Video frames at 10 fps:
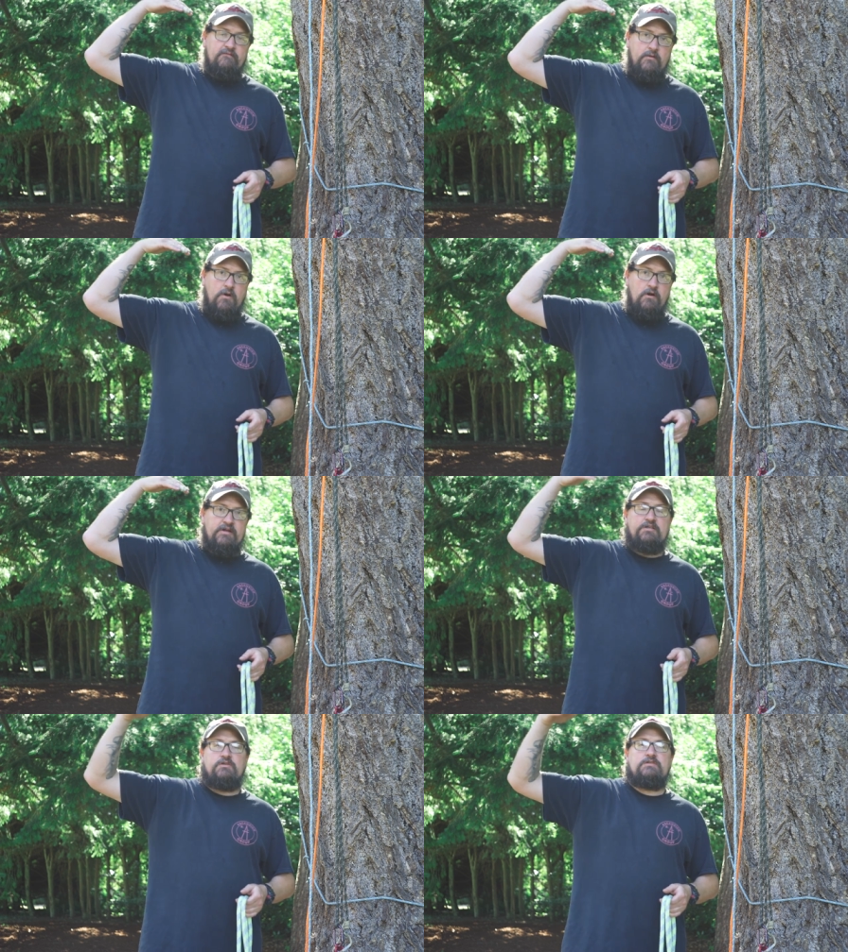from our
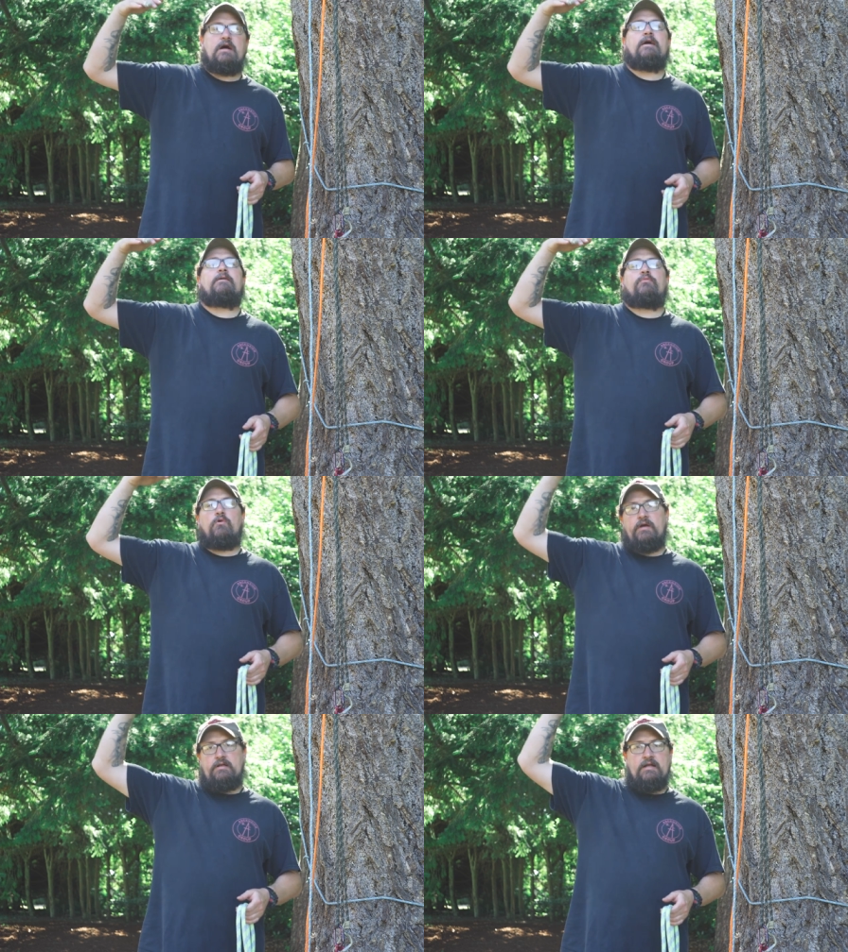initial tie-in
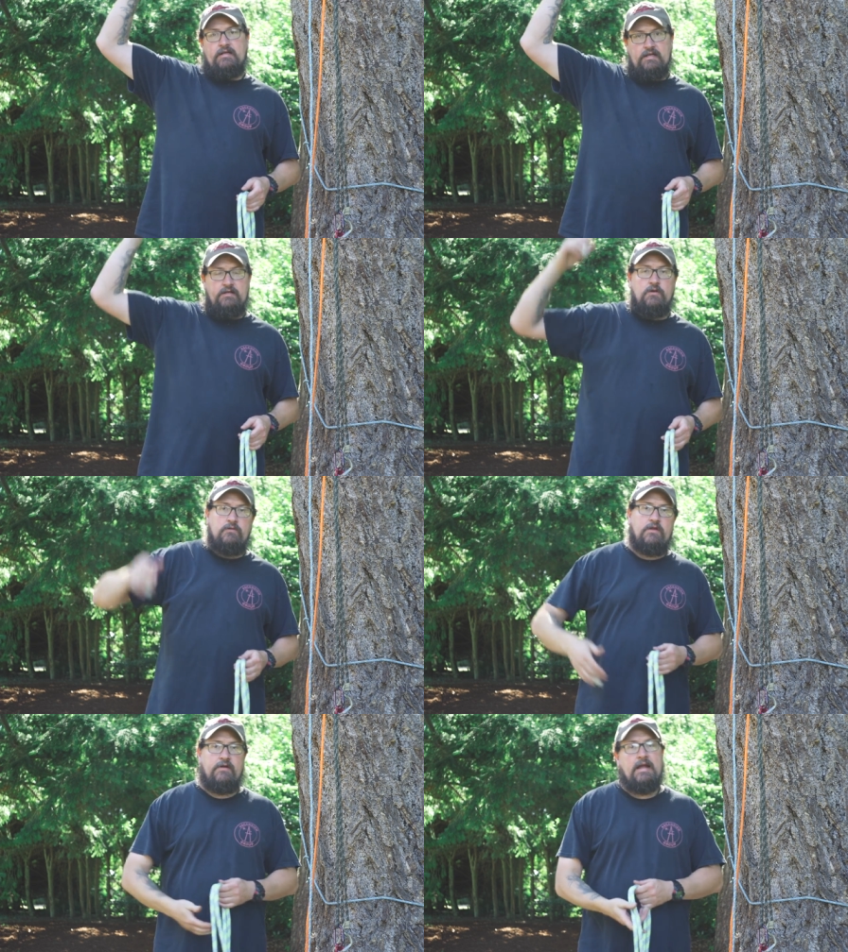point and get you know
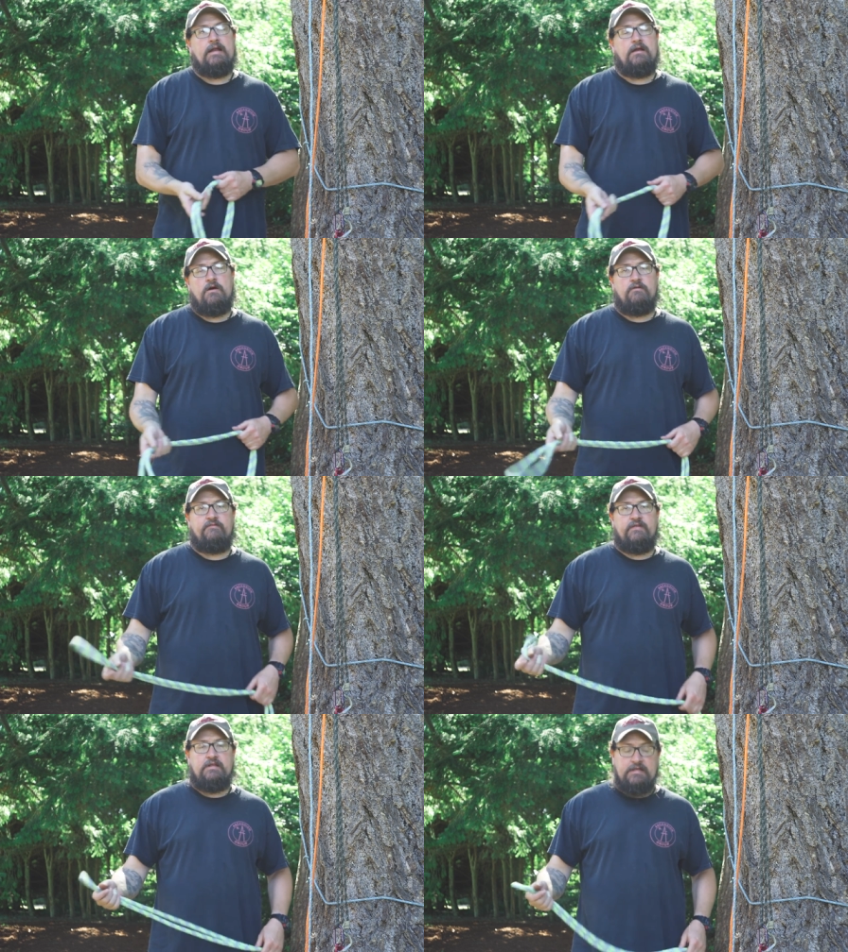another 80,
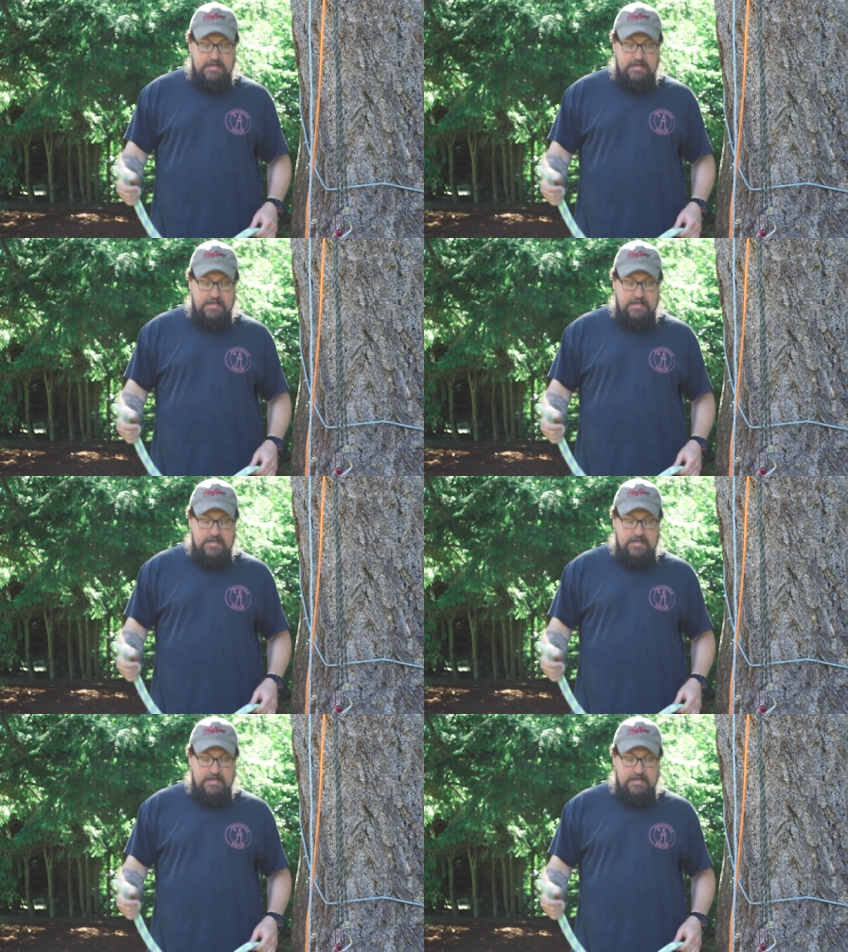100 feet in the